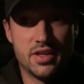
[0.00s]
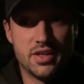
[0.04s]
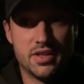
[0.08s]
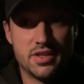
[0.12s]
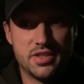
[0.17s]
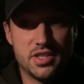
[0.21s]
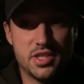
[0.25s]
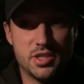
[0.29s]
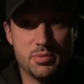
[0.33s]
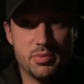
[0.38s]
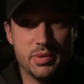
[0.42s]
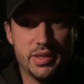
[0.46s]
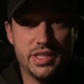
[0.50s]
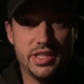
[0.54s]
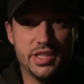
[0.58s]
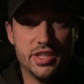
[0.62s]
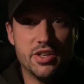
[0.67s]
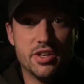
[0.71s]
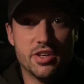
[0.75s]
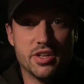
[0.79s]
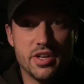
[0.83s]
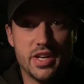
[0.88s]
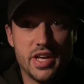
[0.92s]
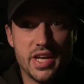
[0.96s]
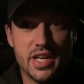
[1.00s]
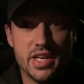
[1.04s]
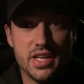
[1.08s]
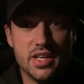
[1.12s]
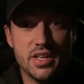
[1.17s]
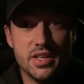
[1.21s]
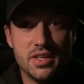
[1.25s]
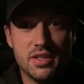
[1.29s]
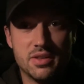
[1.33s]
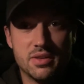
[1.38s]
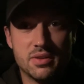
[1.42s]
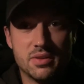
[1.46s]
She's been
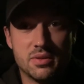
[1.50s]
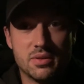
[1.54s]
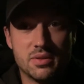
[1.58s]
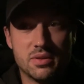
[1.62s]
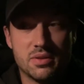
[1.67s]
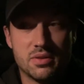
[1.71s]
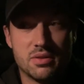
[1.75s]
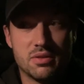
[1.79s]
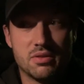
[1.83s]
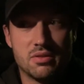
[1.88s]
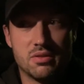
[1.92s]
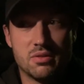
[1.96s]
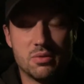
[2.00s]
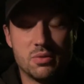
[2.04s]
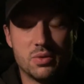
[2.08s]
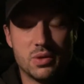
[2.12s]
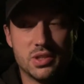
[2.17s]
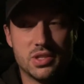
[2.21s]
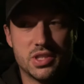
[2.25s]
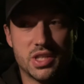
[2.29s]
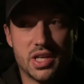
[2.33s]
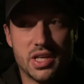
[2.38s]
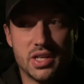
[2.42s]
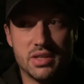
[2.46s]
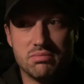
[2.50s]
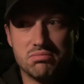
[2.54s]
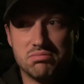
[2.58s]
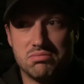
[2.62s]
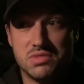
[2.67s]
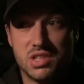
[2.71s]
urinating, which I